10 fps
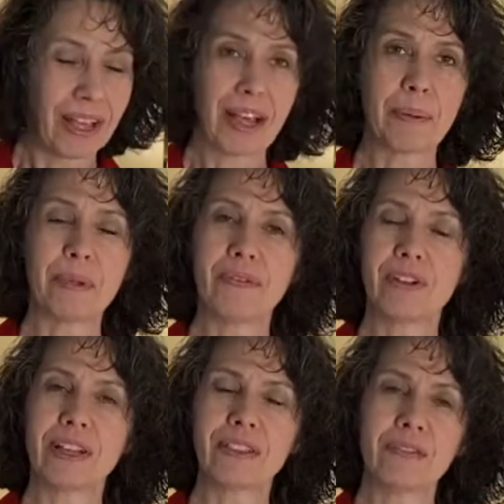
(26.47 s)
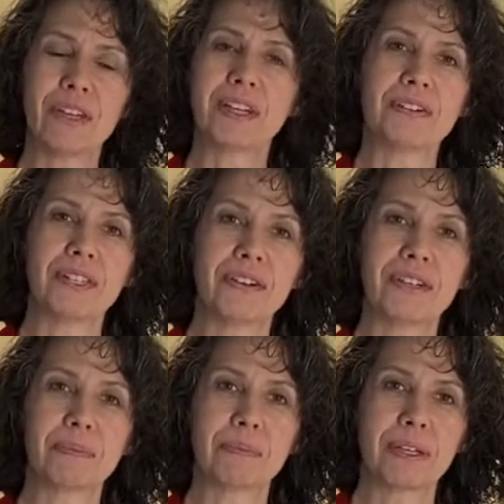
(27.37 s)
If you like the video
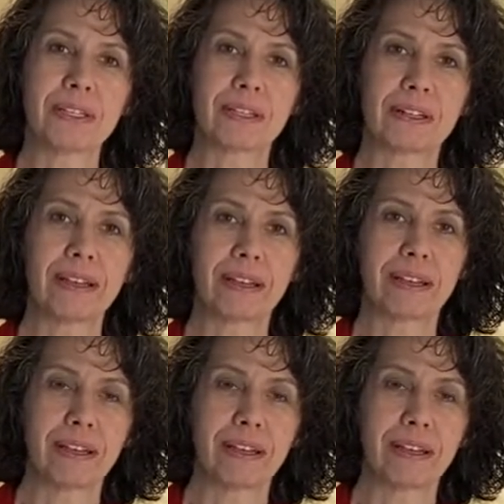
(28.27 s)
series, please click